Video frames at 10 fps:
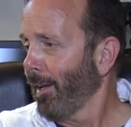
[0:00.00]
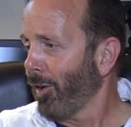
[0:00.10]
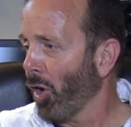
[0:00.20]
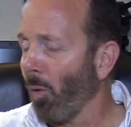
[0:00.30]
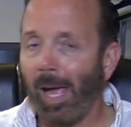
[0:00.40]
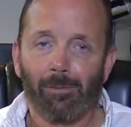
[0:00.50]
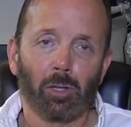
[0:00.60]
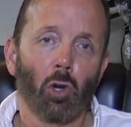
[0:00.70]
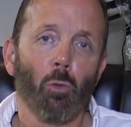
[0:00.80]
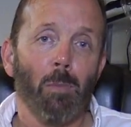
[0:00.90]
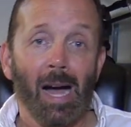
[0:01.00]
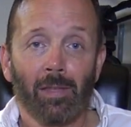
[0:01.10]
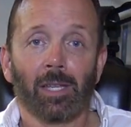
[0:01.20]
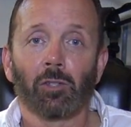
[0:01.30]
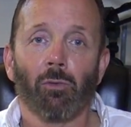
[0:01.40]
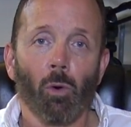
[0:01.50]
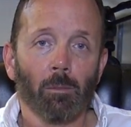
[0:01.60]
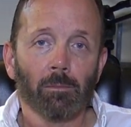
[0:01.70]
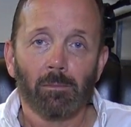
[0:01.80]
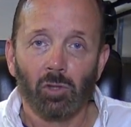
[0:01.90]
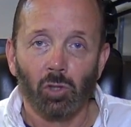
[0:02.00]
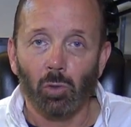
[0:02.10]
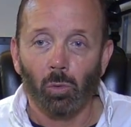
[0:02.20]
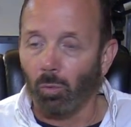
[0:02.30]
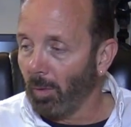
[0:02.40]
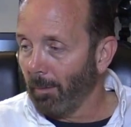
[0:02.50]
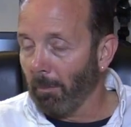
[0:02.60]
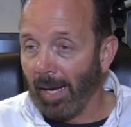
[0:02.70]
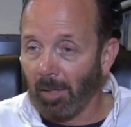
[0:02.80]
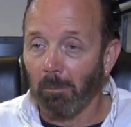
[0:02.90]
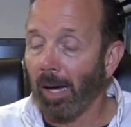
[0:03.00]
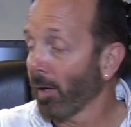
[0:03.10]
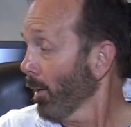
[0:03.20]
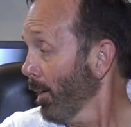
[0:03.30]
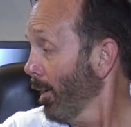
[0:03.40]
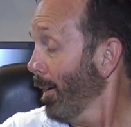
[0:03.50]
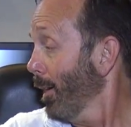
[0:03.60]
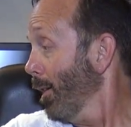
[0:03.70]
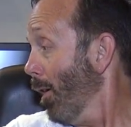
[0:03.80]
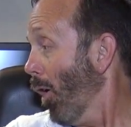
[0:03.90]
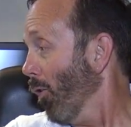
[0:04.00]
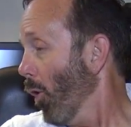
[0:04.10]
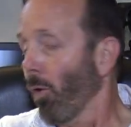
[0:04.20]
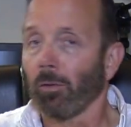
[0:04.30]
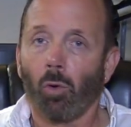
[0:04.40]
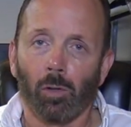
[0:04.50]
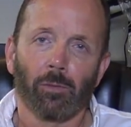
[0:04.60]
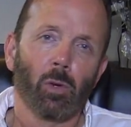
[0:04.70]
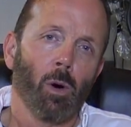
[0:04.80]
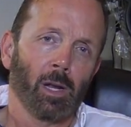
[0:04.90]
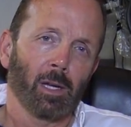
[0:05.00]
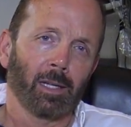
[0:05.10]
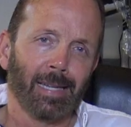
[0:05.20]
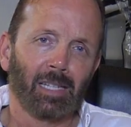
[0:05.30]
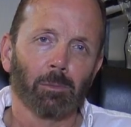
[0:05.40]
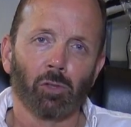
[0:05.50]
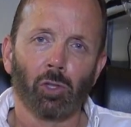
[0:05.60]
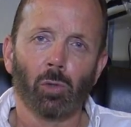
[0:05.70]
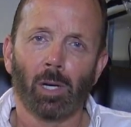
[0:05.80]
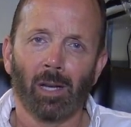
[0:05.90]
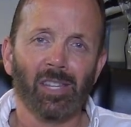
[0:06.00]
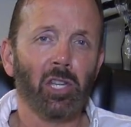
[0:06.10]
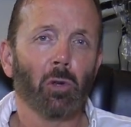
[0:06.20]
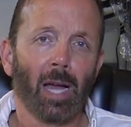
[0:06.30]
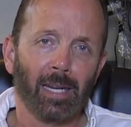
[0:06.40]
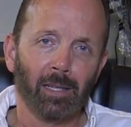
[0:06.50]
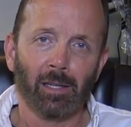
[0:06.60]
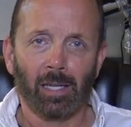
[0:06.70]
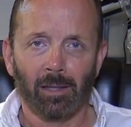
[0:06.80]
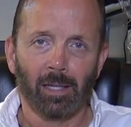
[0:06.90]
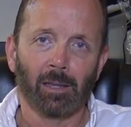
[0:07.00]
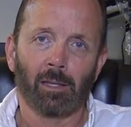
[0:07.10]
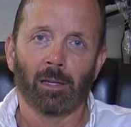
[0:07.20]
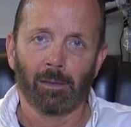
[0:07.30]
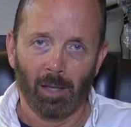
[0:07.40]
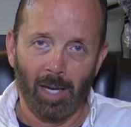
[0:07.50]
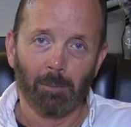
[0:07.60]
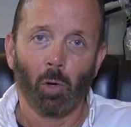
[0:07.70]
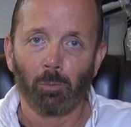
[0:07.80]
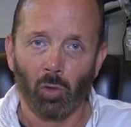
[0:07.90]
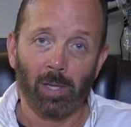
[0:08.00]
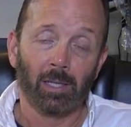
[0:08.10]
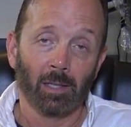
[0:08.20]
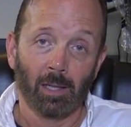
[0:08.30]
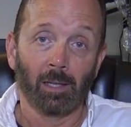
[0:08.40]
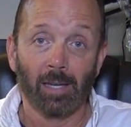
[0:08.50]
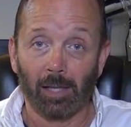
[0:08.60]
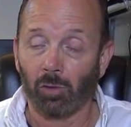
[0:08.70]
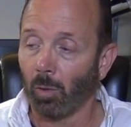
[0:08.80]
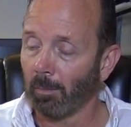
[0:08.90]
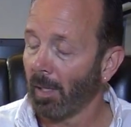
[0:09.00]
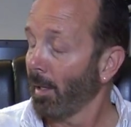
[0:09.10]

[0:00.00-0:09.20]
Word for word: You don't have to go buy things for them to make them better. Although, of course, if you want to connect them to uh, the Hue lighting, you need to get the, the light bulb so you can uh, connect to them.